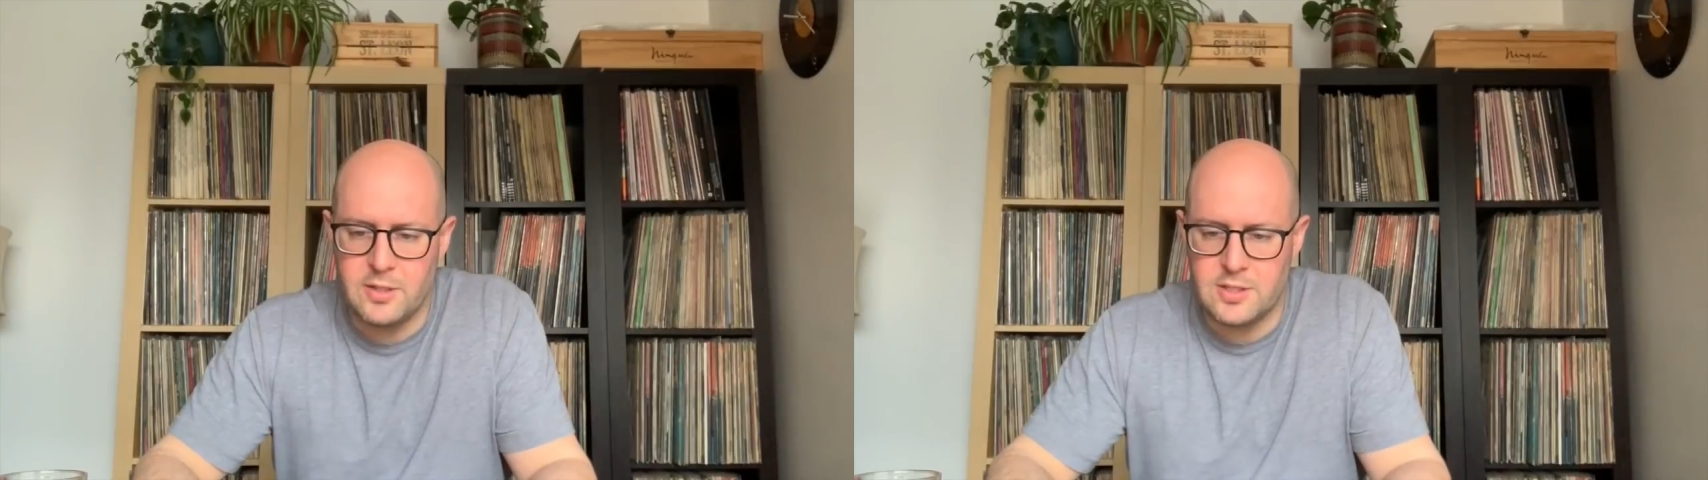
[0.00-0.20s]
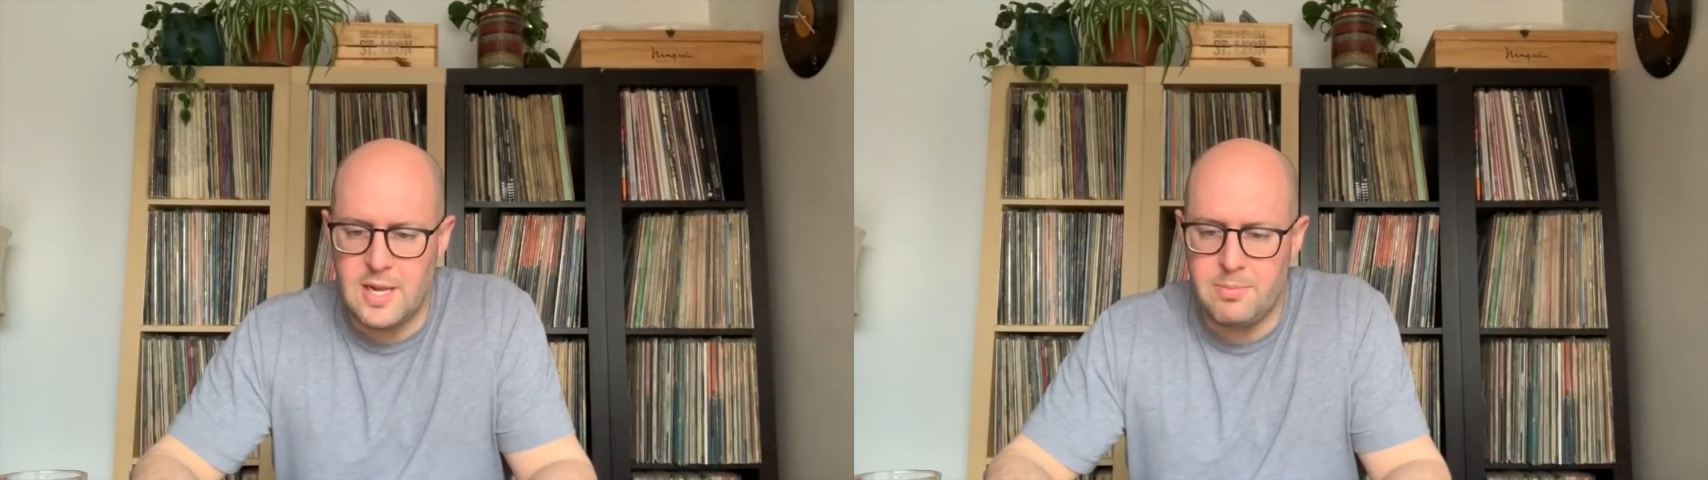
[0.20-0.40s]

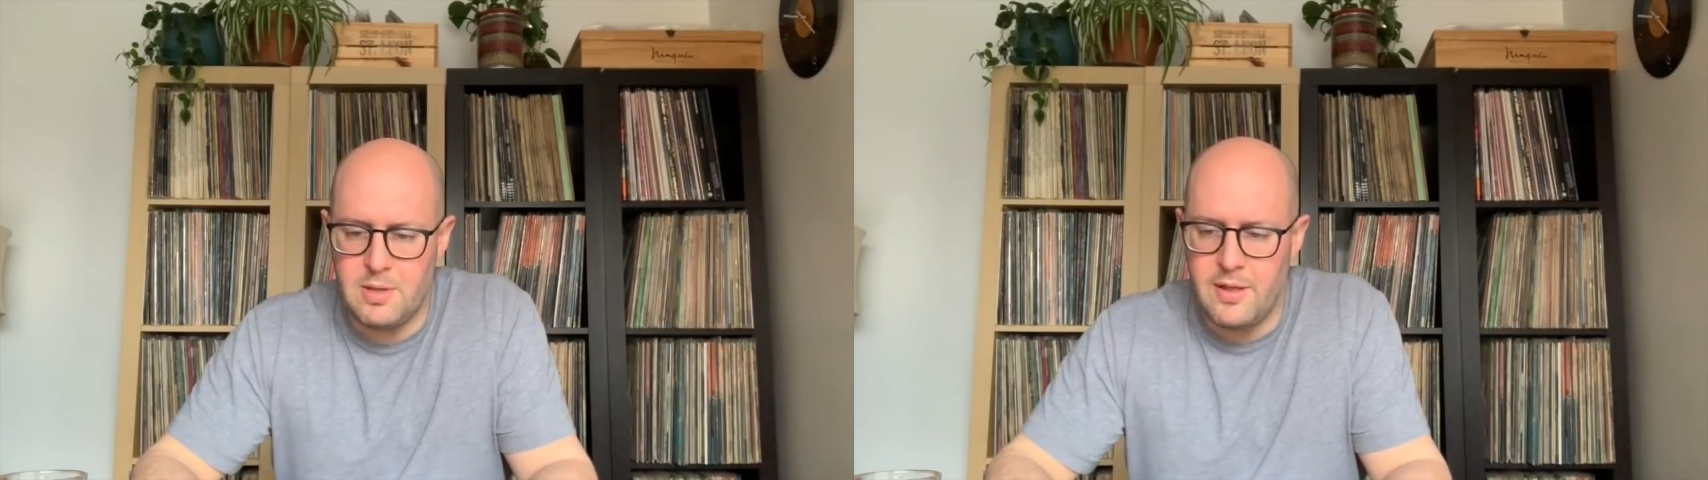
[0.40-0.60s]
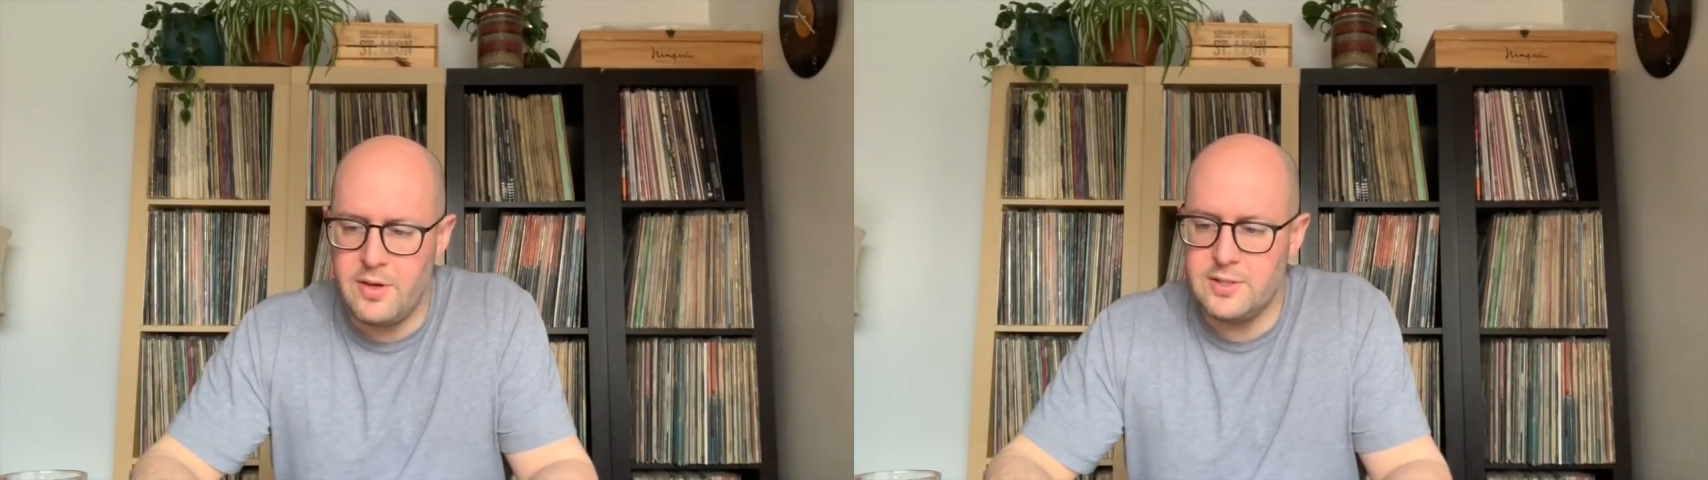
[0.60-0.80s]
There's a couple
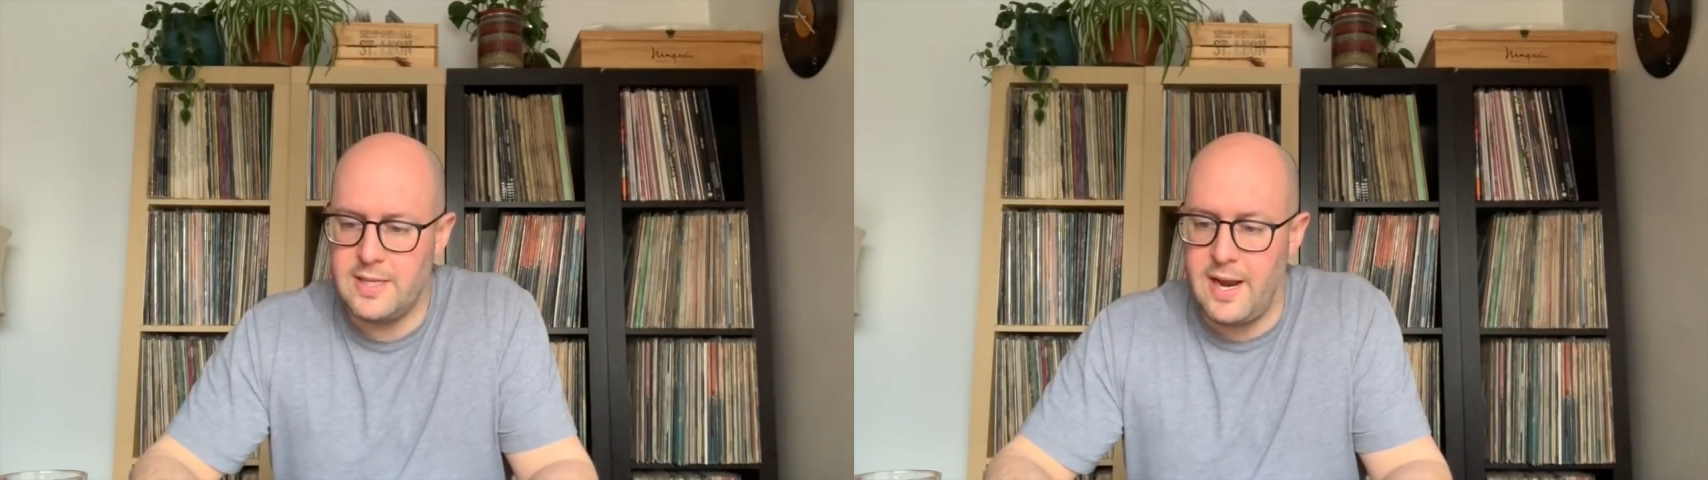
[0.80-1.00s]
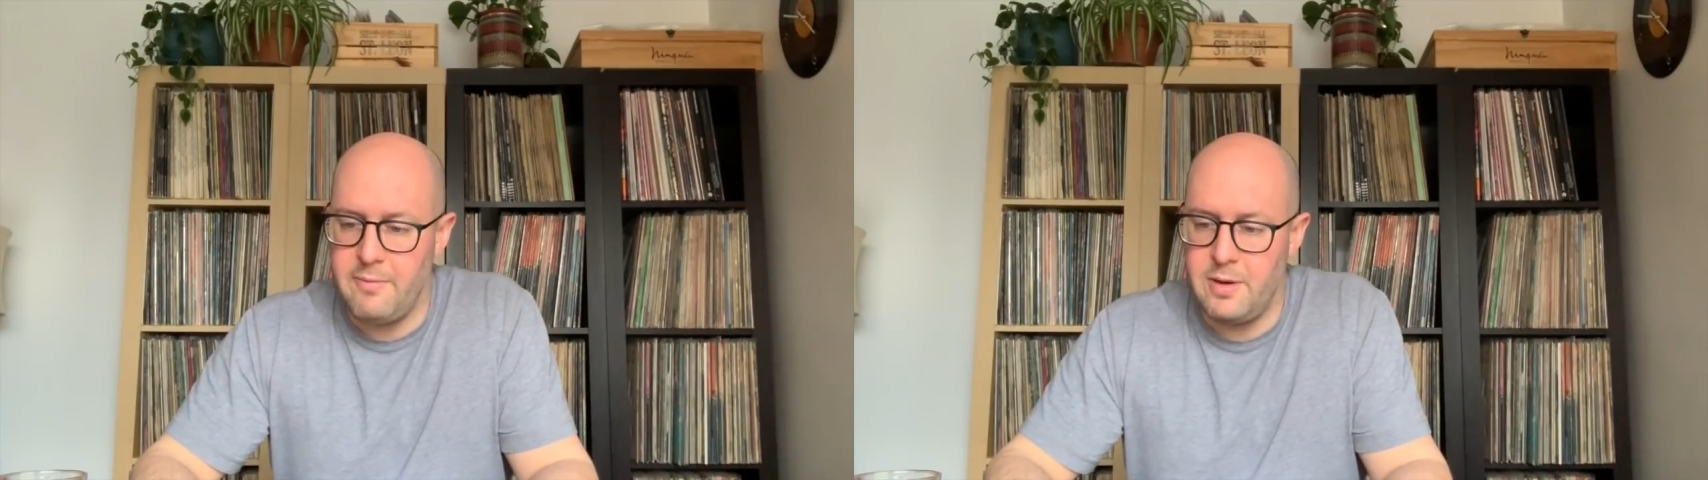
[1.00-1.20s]
others
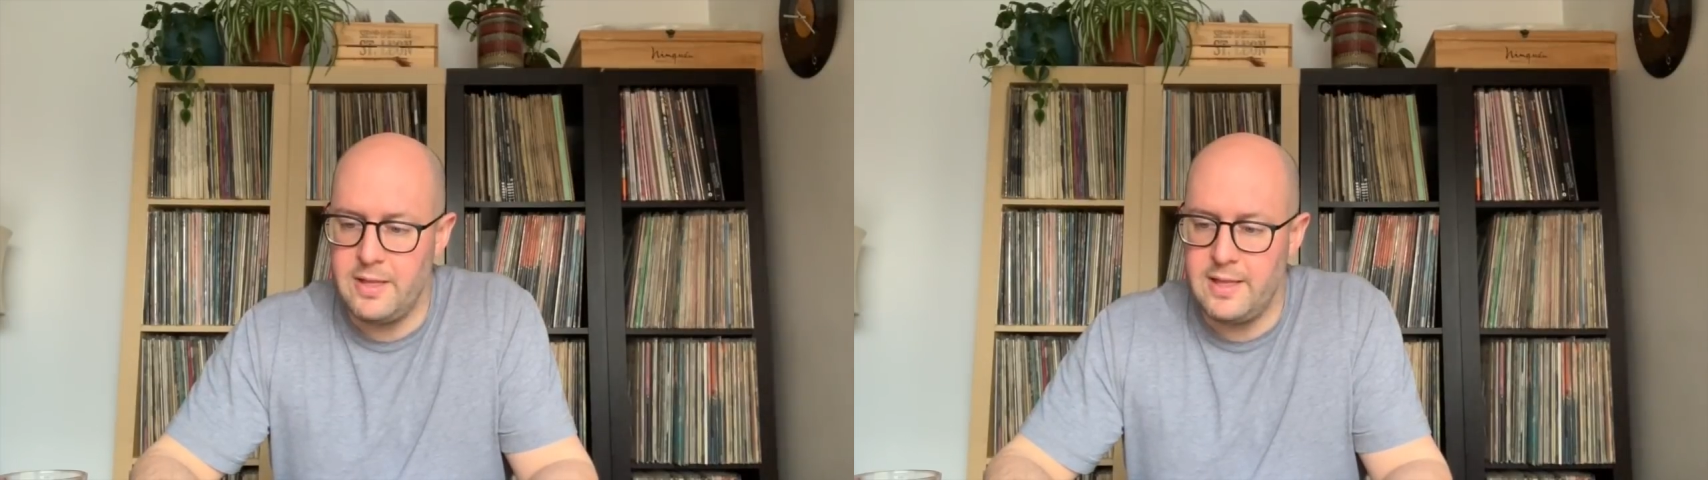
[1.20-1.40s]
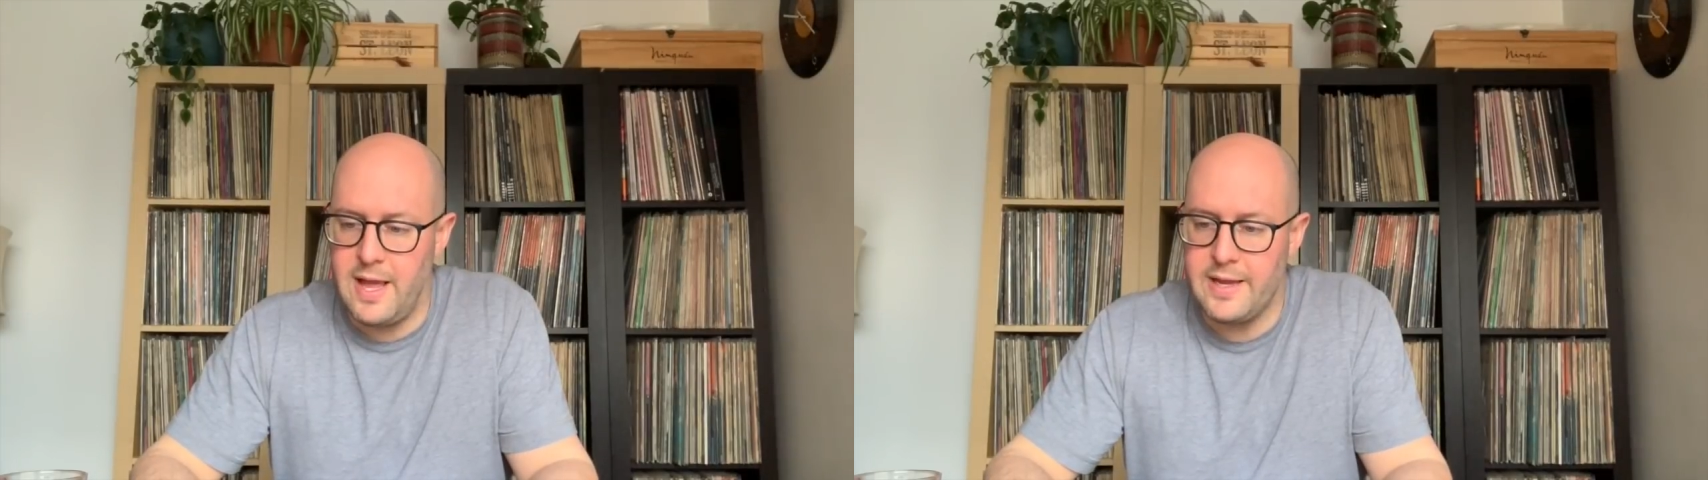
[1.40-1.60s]
that I
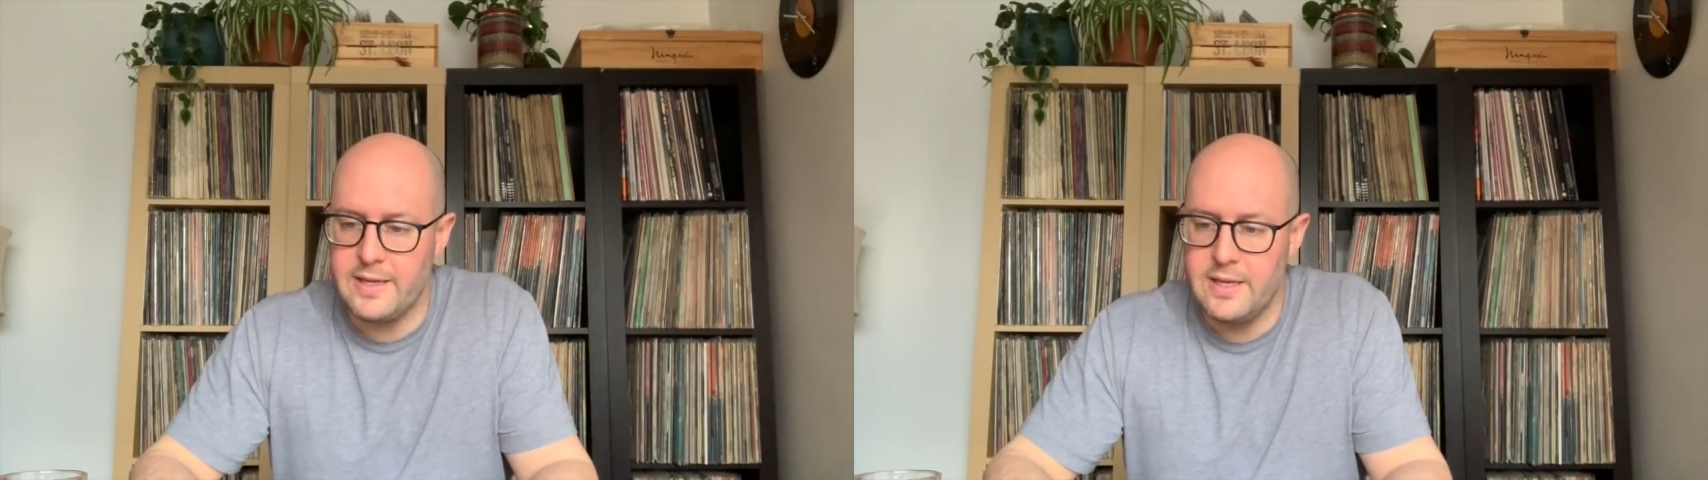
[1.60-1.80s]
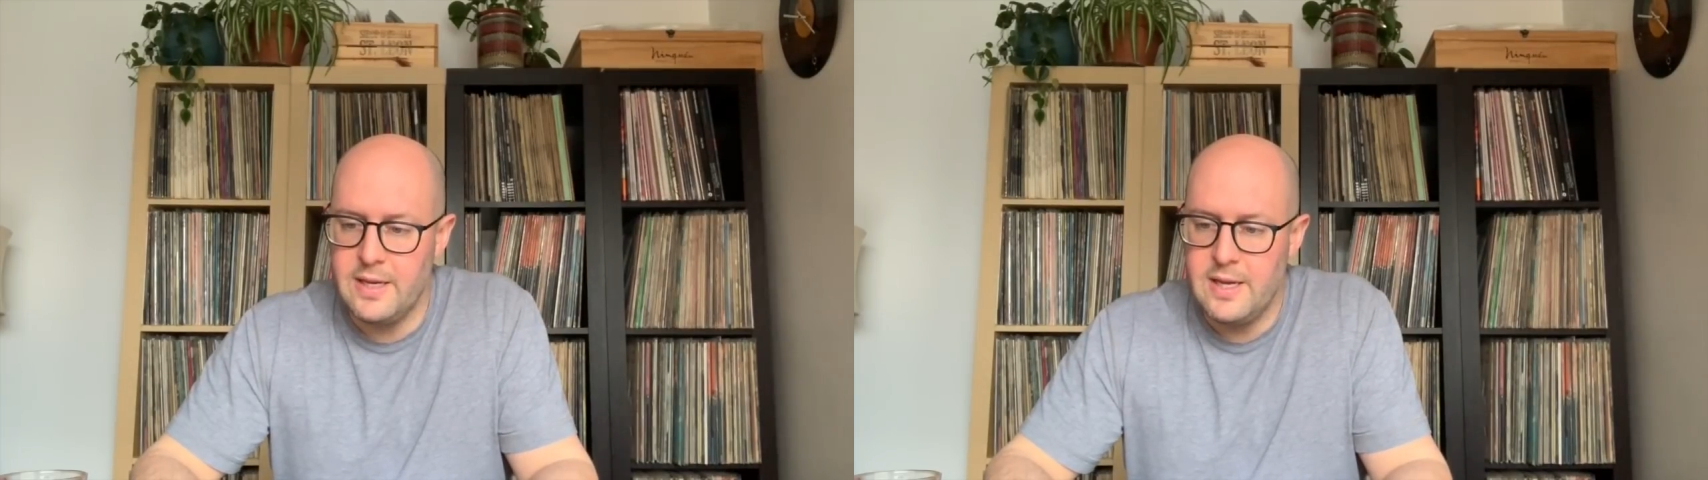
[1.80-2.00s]
really like